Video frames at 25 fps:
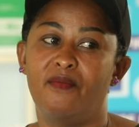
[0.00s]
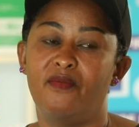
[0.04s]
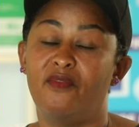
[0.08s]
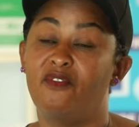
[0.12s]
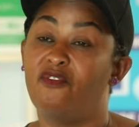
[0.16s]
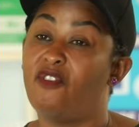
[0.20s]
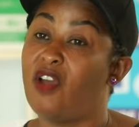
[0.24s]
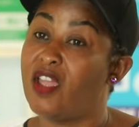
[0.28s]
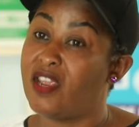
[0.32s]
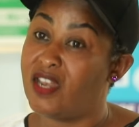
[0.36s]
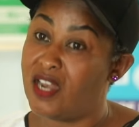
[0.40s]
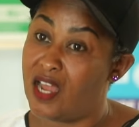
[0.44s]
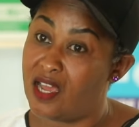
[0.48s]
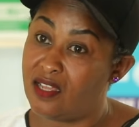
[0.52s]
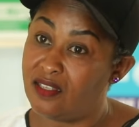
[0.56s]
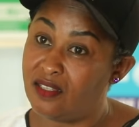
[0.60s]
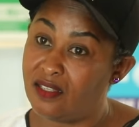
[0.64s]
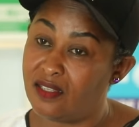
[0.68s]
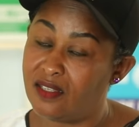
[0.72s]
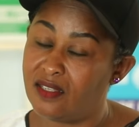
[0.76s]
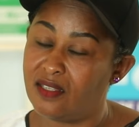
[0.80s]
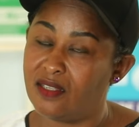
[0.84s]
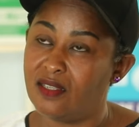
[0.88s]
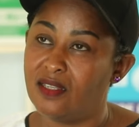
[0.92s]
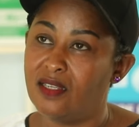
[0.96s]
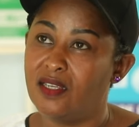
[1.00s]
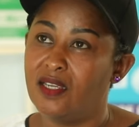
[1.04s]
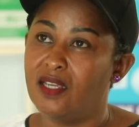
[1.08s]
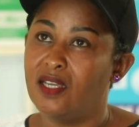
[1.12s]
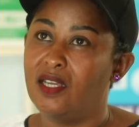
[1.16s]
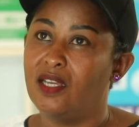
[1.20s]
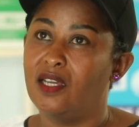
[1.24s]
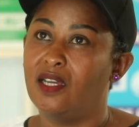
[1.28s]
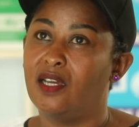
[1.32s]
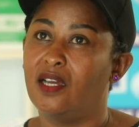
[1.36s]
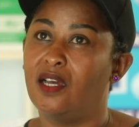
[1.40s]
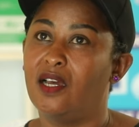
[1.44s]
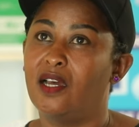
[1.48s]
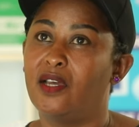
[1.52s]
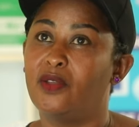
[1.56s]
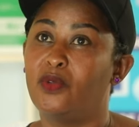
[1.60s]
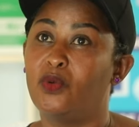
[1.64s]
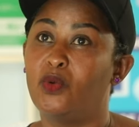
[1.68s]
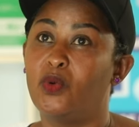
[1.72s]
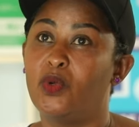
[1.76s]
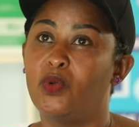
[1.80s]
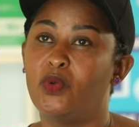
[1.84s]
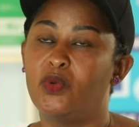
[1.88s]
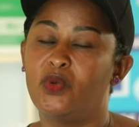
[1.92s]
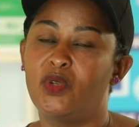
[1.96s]
finance. You
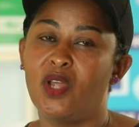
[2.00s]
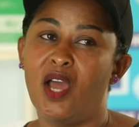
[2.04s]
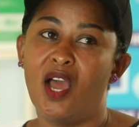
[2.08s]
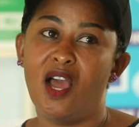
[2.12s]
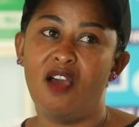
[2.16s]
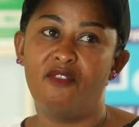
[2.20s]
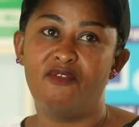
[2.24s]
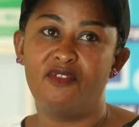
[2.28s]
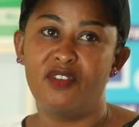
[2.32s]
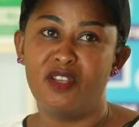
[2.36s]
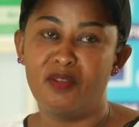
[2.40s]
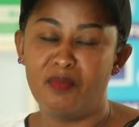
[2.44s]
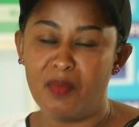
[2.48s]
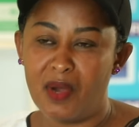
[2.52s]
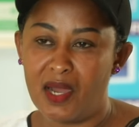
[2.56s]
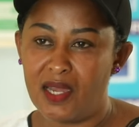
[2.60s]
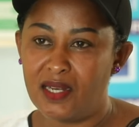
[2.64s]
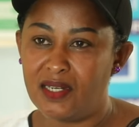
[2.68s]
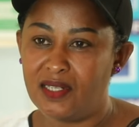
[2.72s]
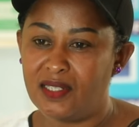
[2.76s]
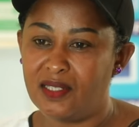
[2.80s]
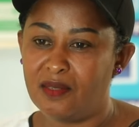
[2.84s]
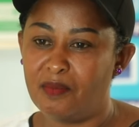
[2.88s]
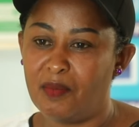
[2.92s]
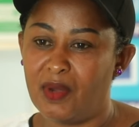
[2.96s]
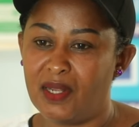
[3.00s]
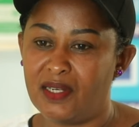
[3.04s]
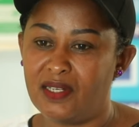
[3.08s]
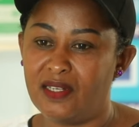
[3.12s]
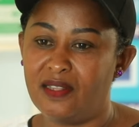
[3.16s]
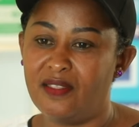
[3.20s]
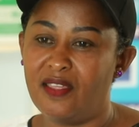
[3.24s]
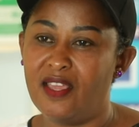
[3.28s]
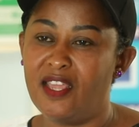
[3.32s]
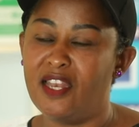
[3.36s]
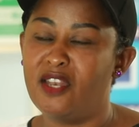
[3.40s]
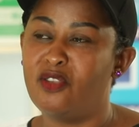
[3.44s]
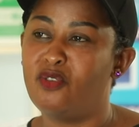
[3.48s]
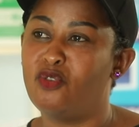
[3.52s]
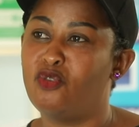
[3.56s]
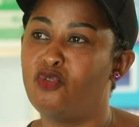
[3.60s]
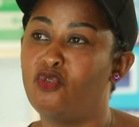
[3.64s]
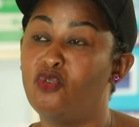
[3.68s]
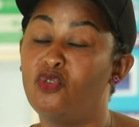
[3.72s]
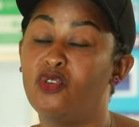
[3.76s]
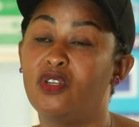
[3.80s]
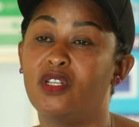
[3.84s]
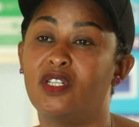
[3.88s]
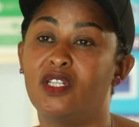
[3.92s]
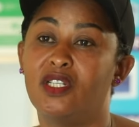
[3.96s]
would have demands, but then you
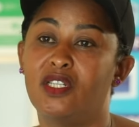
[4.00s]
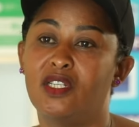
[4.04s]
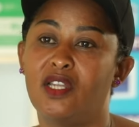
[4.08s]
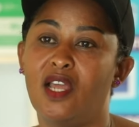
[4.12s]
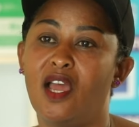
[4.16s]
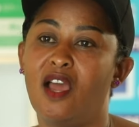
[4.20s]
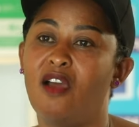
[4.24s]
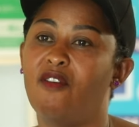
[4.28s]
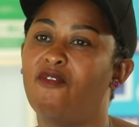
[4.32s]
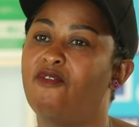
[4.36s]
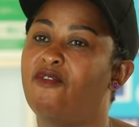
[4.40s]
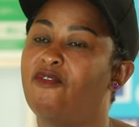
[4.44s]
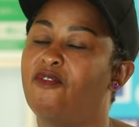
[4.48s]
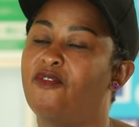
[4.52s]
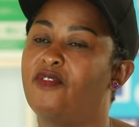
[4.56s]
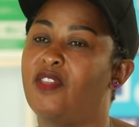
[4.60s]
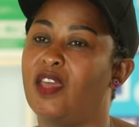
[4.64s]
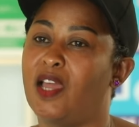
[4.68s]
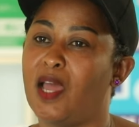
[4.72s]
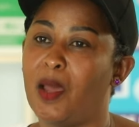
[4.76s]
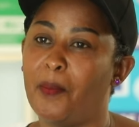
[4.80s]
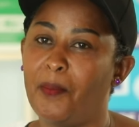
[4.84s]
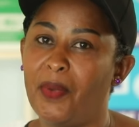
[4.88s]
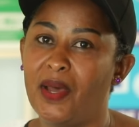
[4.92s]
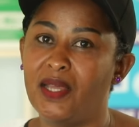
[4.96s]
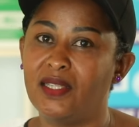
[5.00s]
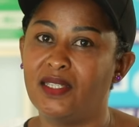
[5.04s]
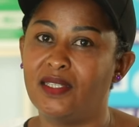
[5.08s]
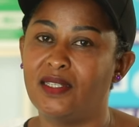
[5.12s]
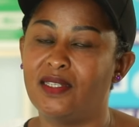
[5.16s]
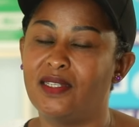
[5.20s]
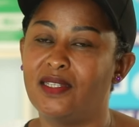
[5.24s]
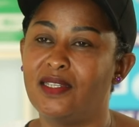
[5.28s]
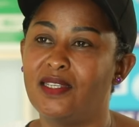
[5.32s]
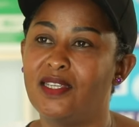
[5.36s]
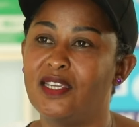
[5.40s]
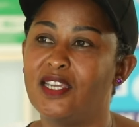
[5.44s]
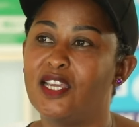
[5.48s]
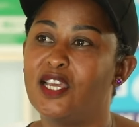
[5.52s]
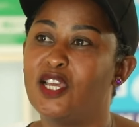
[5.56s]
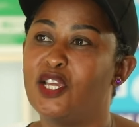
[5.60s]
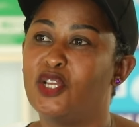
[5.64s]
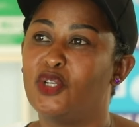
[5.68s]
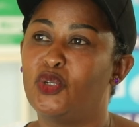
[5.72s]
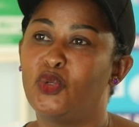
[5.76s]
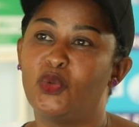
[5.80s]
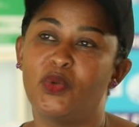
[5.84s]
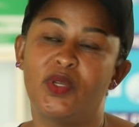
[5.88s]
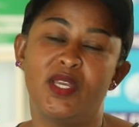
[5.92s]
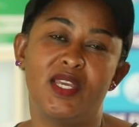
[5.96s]
don't have the capacity
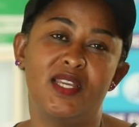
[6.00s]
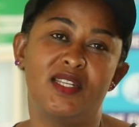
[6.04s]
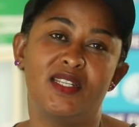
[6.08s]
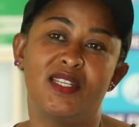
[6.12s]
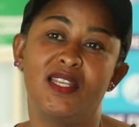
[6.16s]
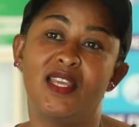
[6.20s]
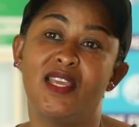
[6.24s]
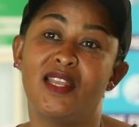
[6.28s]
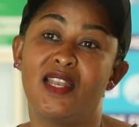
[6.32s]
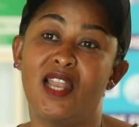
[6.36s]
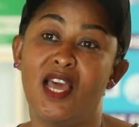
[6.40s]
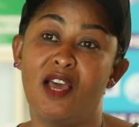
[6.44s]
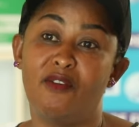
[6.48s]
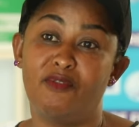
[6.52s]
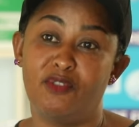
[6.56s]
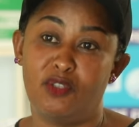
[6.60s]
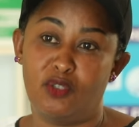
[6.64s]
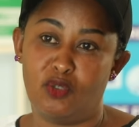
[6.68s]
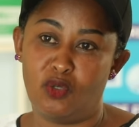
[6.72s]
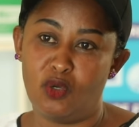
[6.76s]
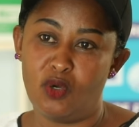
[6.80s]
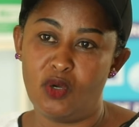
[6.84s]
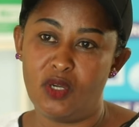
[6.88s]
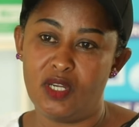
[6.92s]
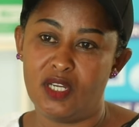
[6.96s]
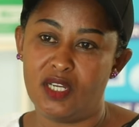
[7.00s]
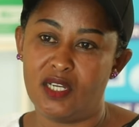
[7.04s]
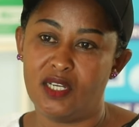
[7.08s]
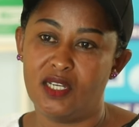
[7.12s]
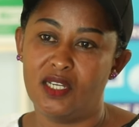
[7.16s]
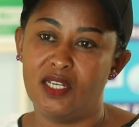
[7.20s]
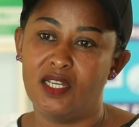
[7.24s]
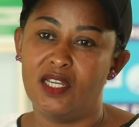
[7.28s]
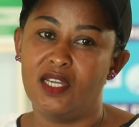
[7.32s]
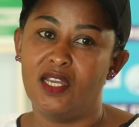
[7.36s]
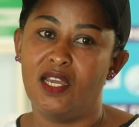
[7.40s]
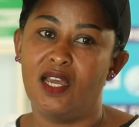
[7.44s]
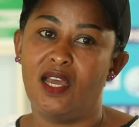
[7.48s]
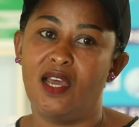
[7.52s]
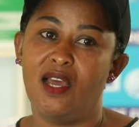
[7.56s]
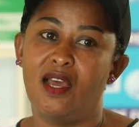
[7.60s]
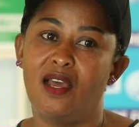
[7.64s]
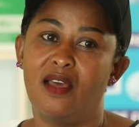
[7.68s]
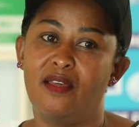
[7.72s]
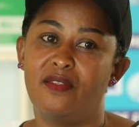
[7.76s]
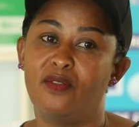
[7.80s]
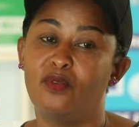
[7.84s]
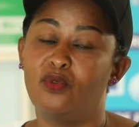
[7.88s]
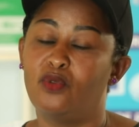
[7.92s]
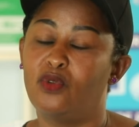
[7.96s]
to get enough stock
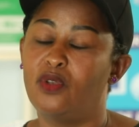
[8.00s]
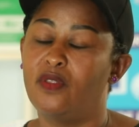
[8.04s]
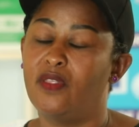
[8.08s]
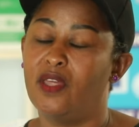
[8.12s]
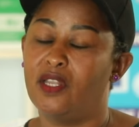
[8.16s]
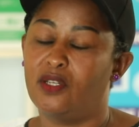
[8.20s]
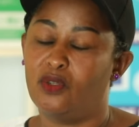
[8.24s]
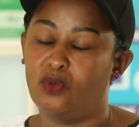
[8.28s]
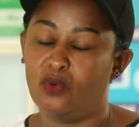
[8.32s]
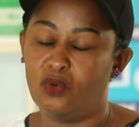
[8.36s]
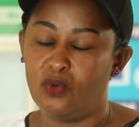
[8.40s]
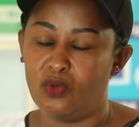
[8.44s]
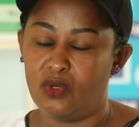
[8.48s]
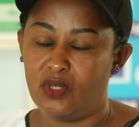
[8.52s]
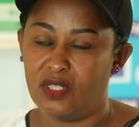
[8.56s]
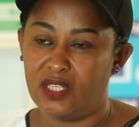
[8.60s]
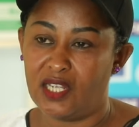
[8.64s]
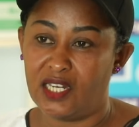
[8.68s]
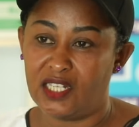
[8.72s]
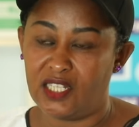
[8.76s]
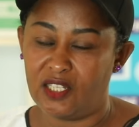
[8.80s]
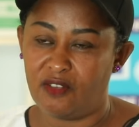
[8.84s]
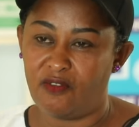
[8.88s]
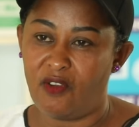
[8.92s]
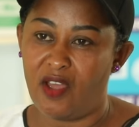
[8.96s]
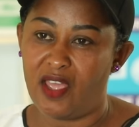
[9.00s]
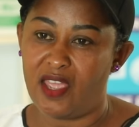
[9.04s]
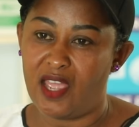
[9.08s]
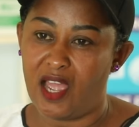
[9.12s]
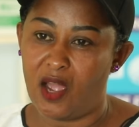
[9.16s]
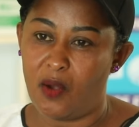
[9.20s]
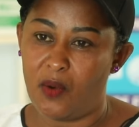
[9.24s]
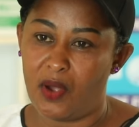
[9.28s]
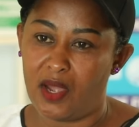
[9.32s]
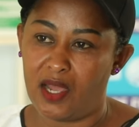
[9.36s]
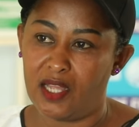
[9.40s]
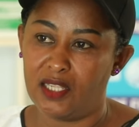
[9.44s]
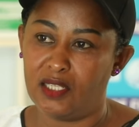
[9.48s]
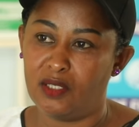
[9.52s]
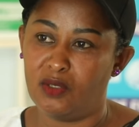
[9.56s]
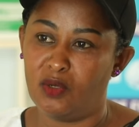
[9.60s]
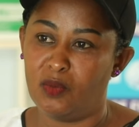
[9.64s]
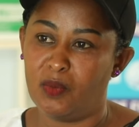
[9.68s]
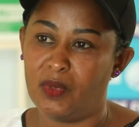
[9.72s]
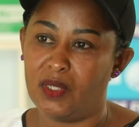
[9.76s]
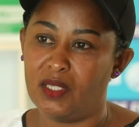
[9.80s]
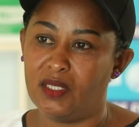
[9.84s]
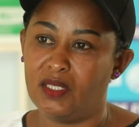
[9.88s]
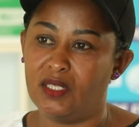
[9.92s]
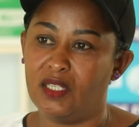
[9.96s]
that could satisfy our
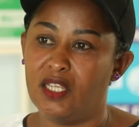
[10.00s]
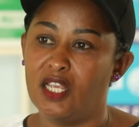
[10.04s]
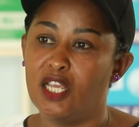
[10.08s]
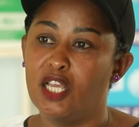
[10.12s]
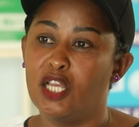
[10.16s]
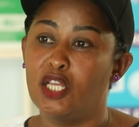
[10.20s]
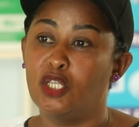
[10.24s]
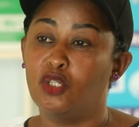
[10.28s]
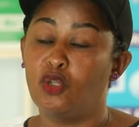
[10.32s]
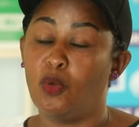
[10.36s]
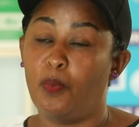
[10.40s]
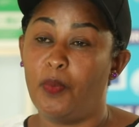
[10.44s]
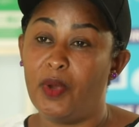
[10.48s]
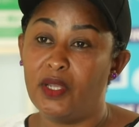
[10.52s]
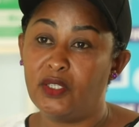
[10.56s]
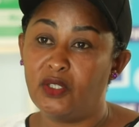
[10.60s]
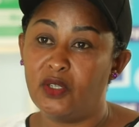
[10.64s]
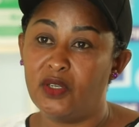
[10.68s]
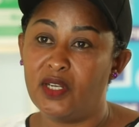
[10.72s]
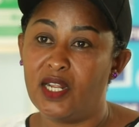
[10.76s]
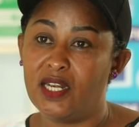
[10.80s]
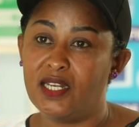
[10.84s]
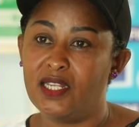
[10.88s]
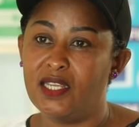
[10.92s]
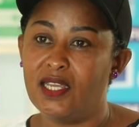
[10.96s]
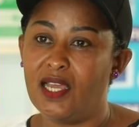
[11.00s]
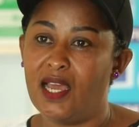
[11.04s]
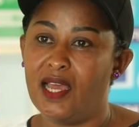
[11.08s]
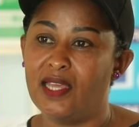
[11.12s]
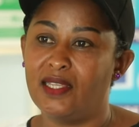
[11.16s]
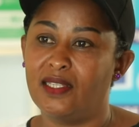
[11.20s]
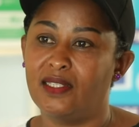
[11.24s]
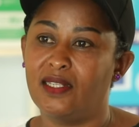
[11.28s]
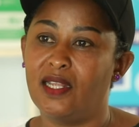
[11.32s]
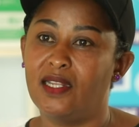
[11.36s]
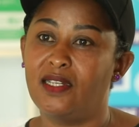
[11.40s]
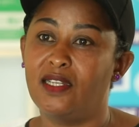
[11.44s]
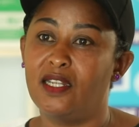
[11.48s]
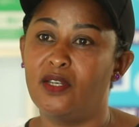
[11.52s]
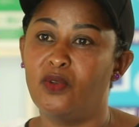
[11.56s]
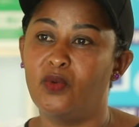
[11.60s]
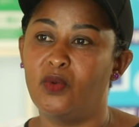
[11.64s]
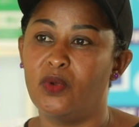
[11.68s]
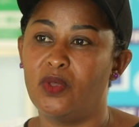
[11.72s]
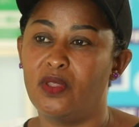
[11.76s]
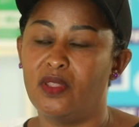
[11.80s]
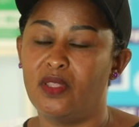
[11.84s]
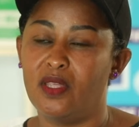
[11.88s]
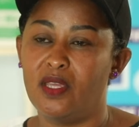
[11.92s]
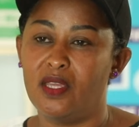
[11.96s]
customers. So personally, I started
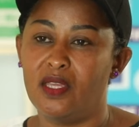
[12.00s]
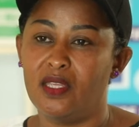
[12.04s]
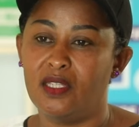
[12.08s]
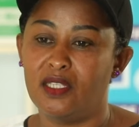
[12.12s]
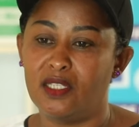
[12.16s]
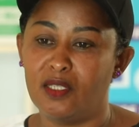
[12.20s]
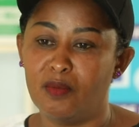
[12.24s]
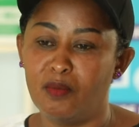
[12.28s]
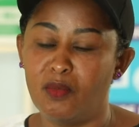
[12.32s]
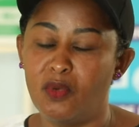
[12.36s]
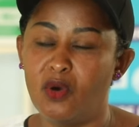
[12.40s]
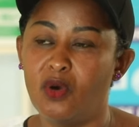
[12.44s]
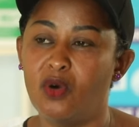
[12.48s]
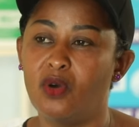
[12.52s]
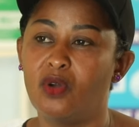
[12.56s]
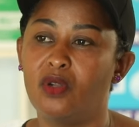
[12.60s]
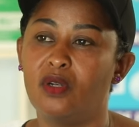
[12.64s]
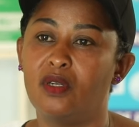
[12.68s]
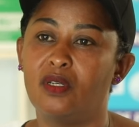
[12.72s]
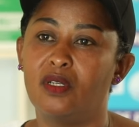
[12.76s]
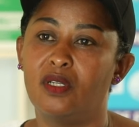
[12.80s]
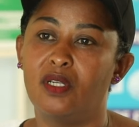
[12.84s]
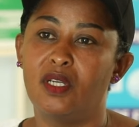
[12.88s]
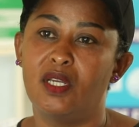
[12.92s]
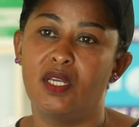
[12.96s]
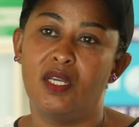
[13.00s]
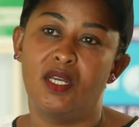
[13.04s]
with the small